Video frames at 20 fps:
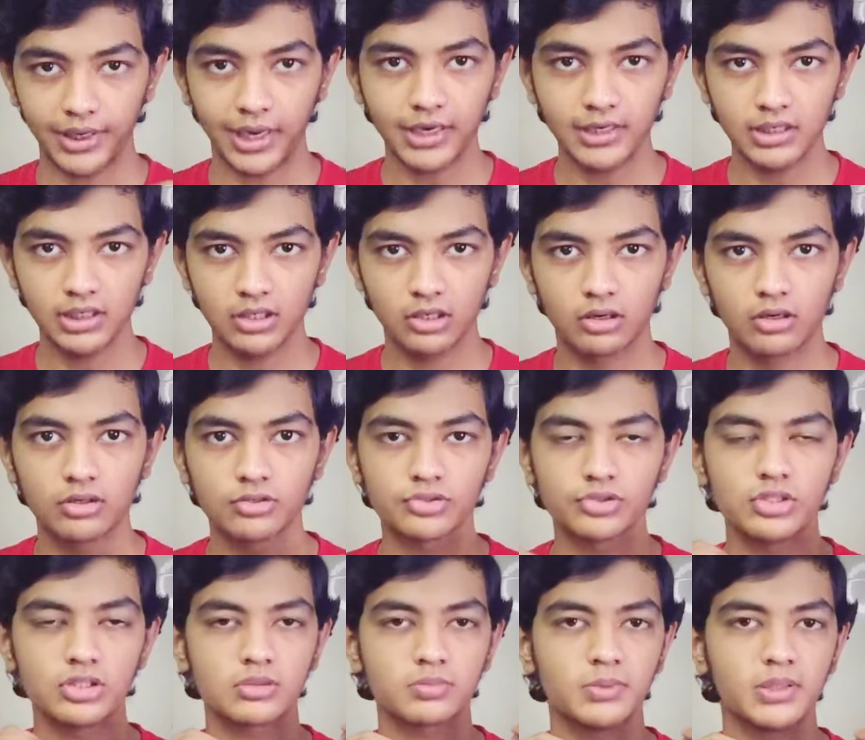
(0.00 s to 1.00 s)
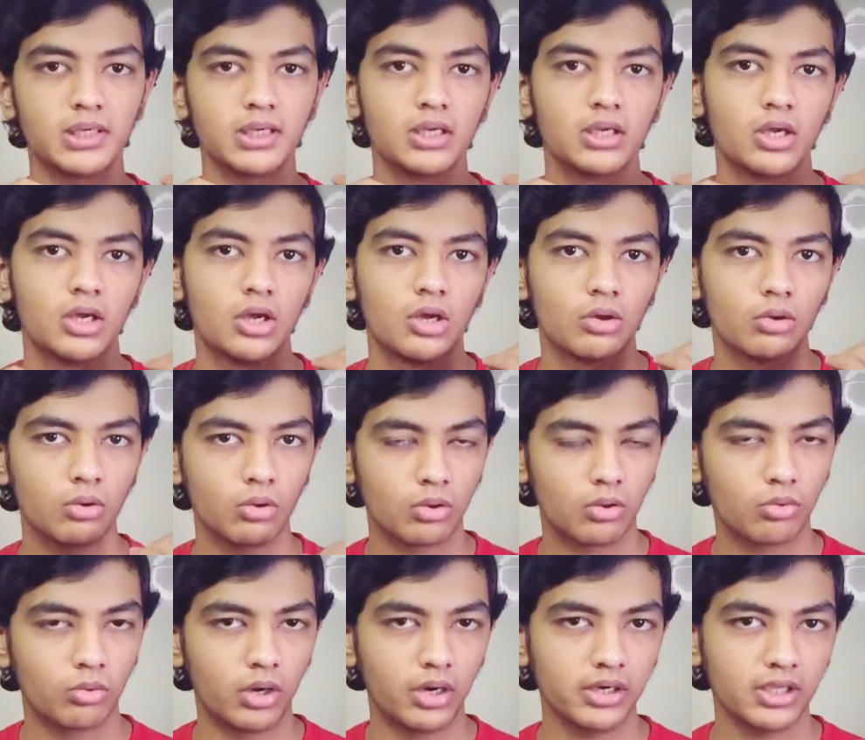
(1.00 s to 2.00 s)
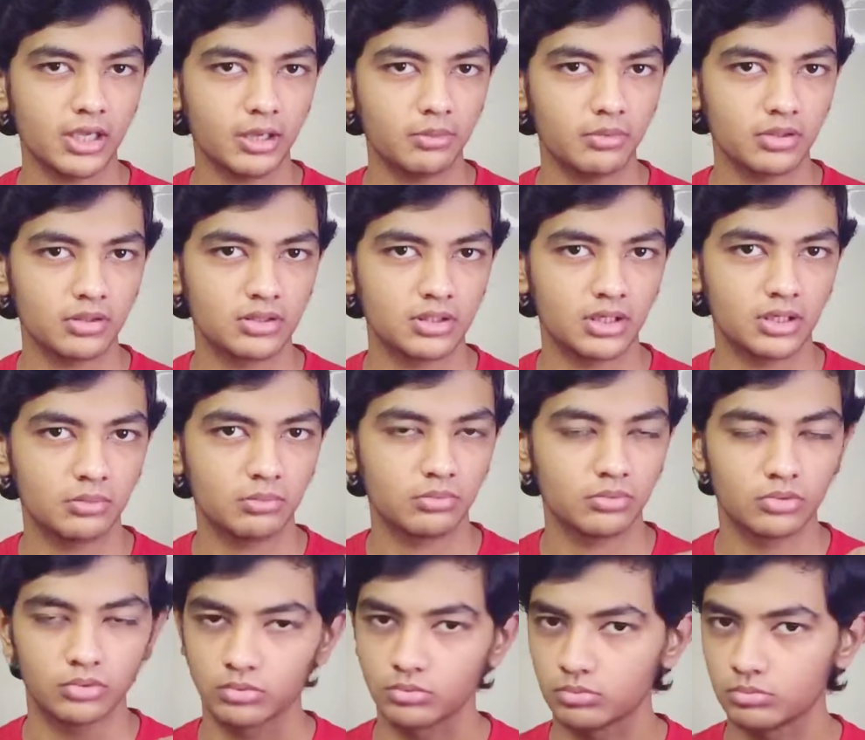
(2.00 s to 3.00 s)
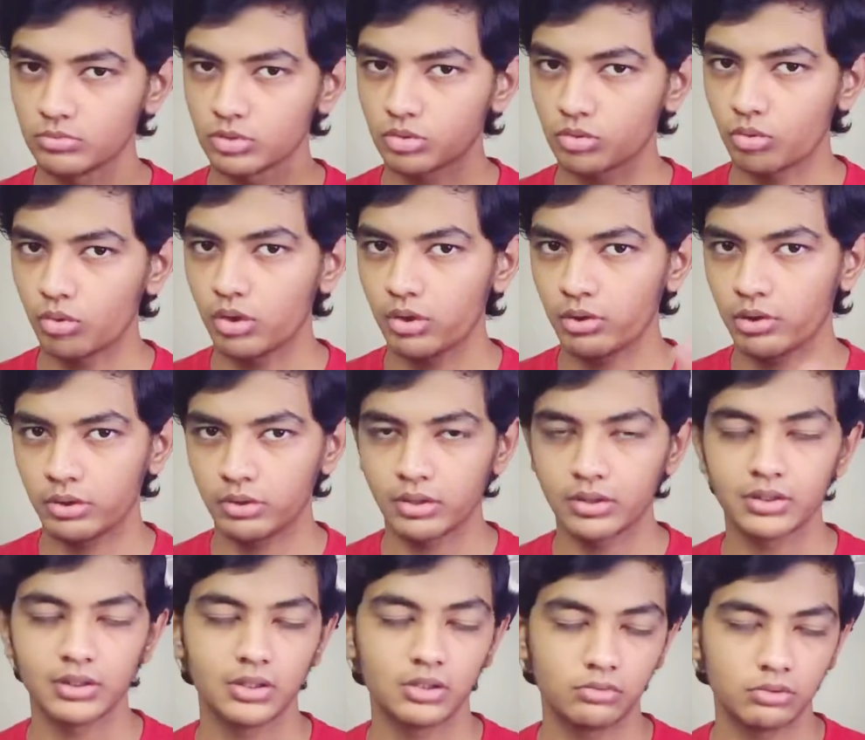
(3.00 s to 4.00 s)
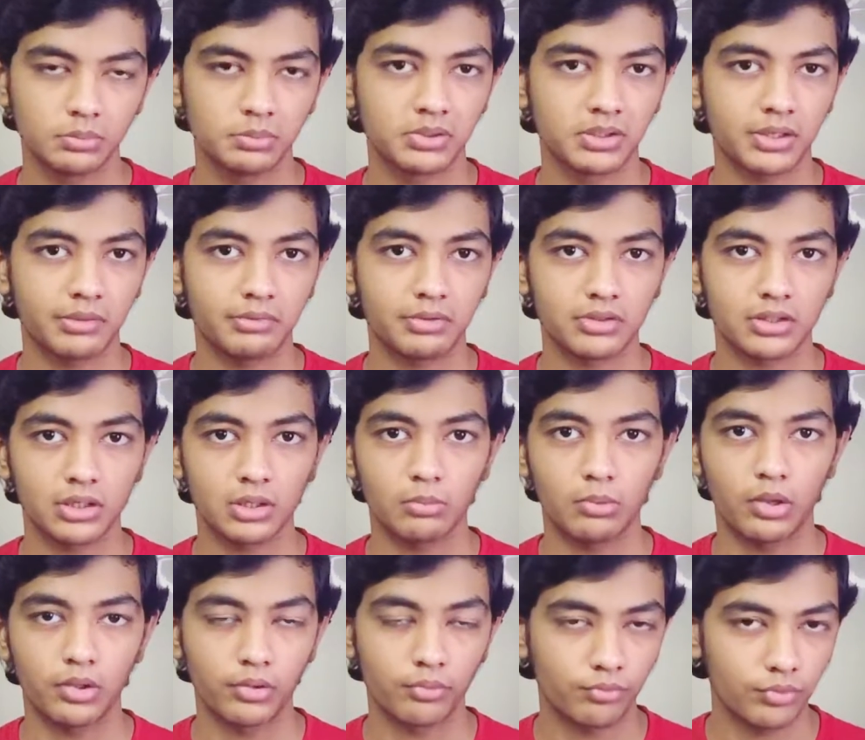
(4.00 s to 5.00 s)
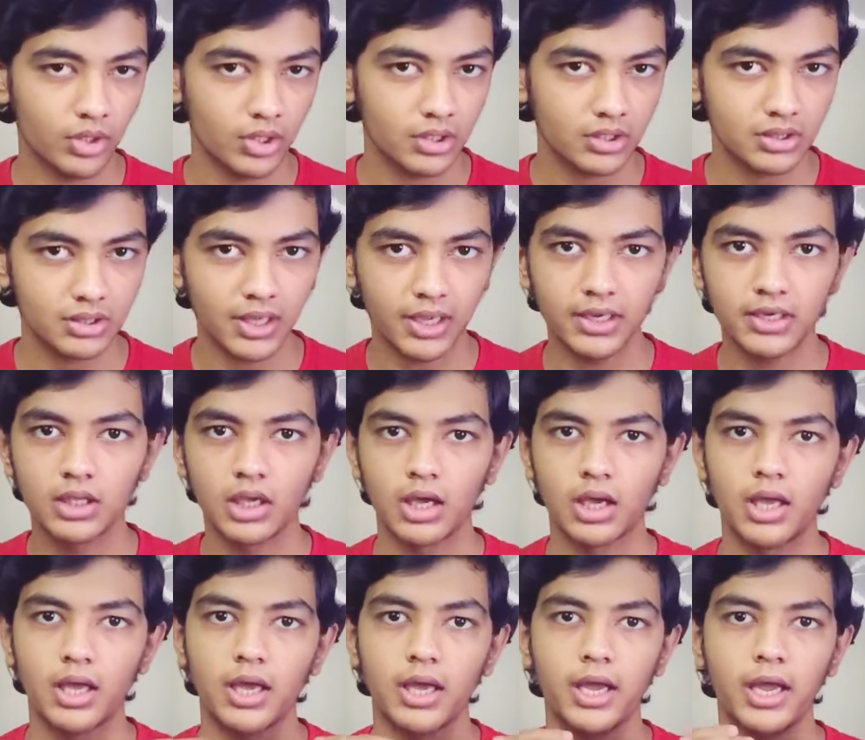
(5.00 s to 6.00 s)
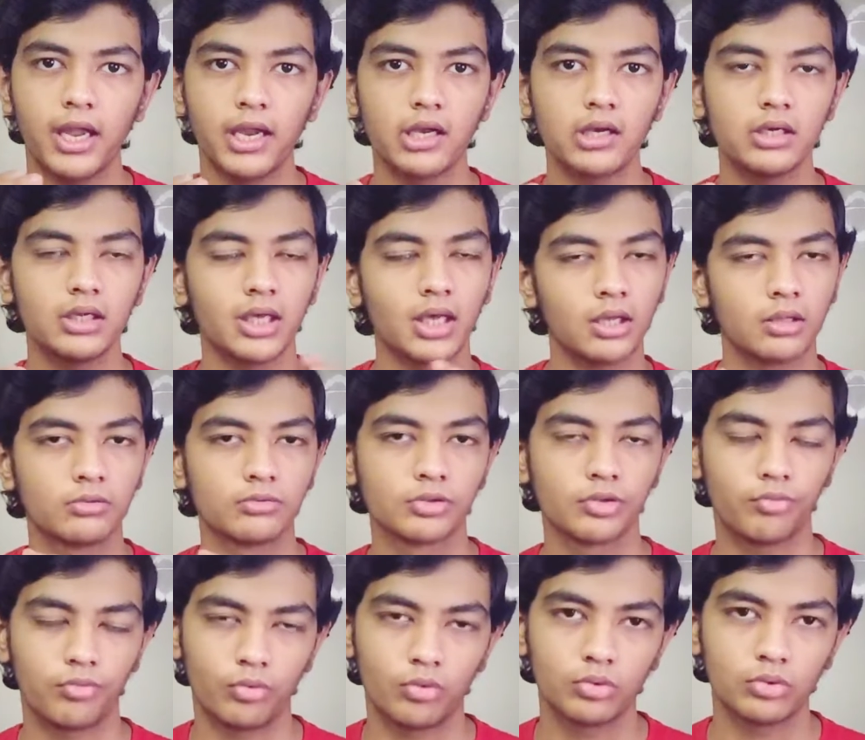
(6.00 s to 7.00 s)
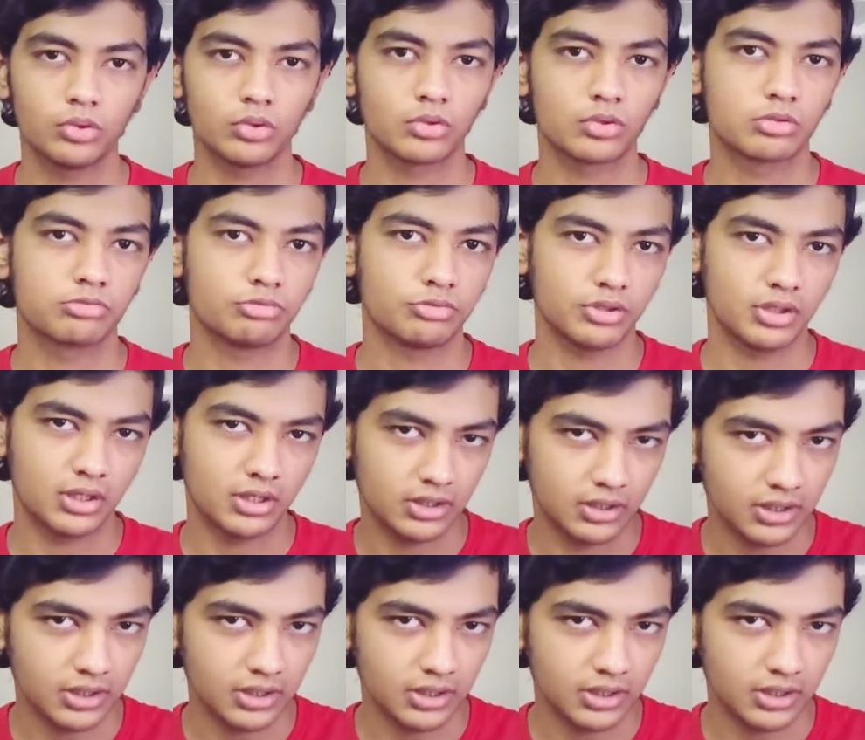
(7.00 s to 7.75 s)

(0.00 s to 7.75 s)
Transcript: 90Hz display, quad camera setup, quad, you can say triple camera setup on the rear side, and yeah, the phone looks really